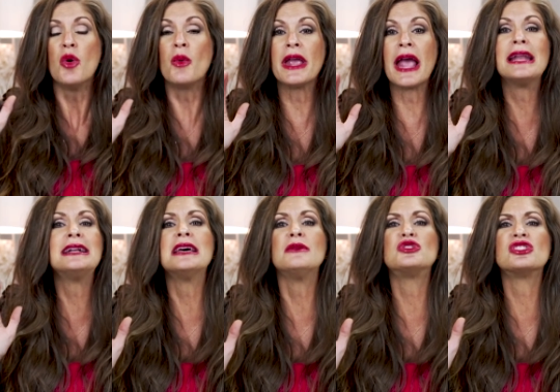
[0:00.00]
We
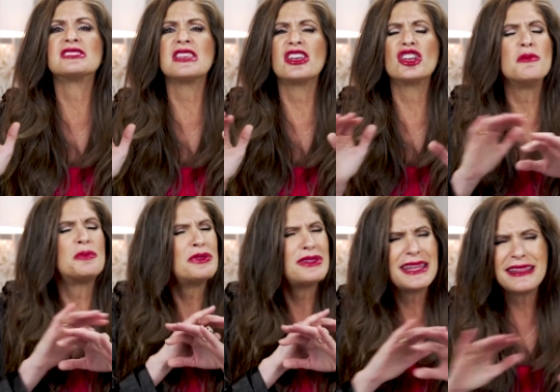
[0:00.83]
ended up just like
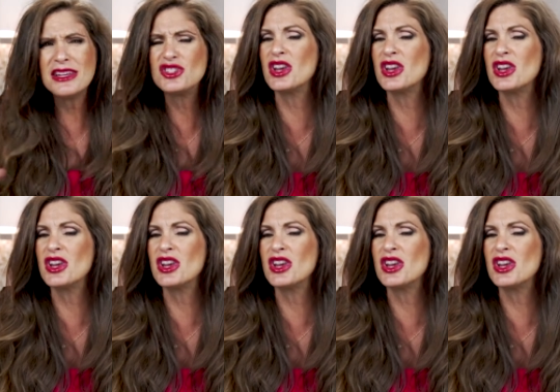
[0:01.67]
completely